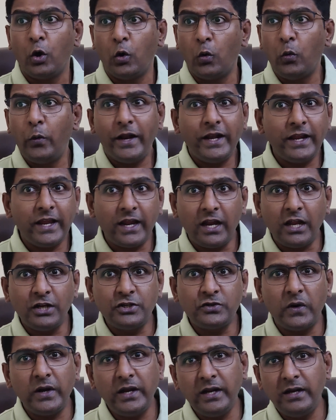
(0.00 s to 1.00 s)
when can I
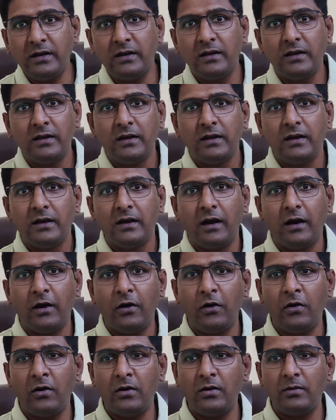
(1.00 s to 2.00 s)
join?
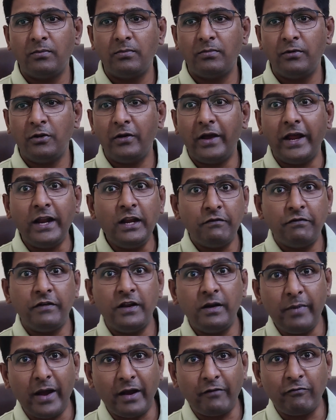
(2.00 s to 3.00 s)
Or, any
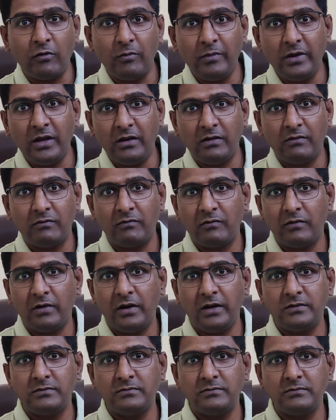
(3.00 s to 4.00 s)
feedback for me,
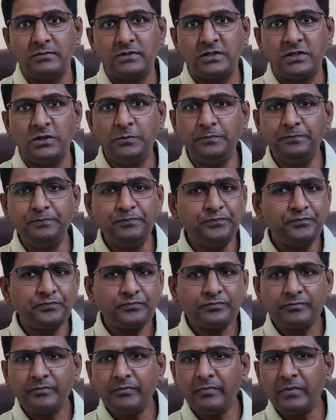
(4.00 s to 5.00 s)
right? So
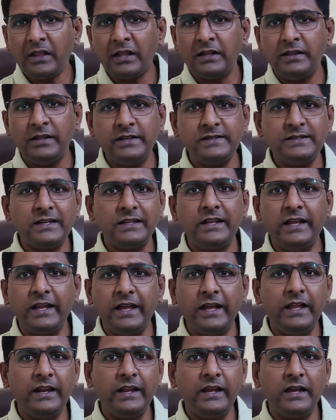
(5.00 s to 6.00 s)
these are the
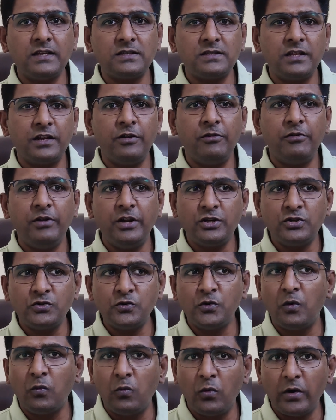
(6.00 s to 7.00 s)
areas that you need
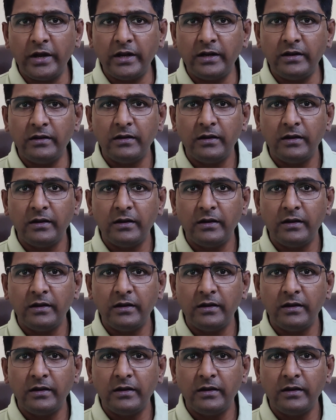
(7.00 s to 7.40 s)
to avoid.